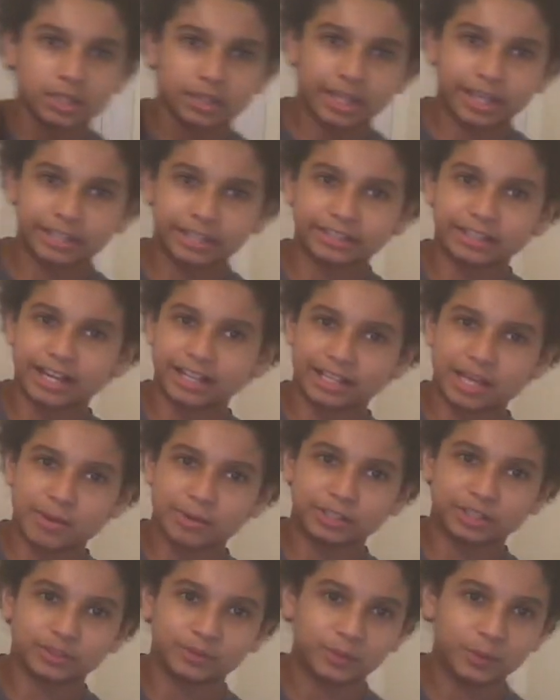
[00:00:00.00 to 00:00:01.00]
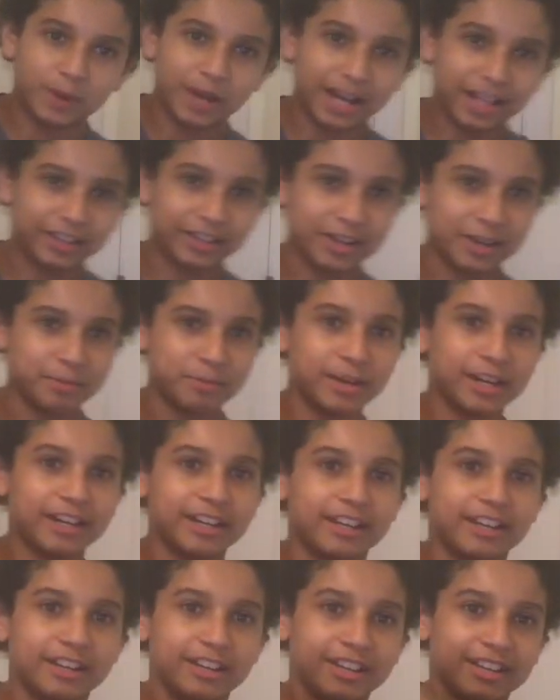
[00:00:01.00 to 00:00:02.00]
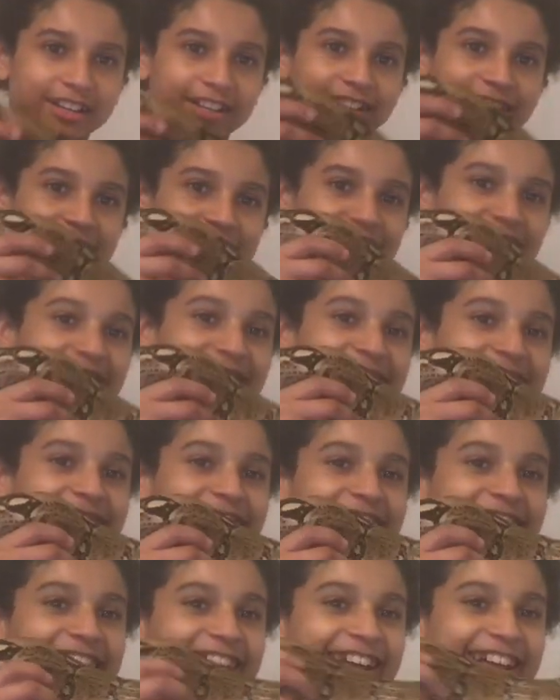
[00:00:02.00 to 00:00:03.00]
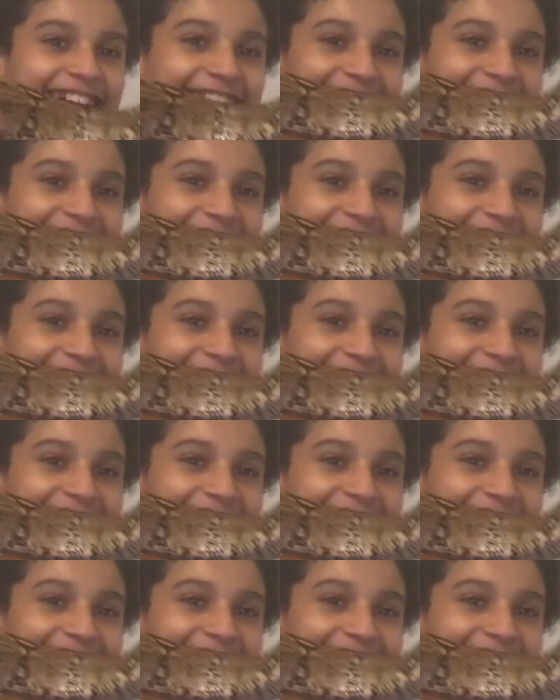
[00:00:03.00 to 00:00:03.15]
not that much of a while ago, but she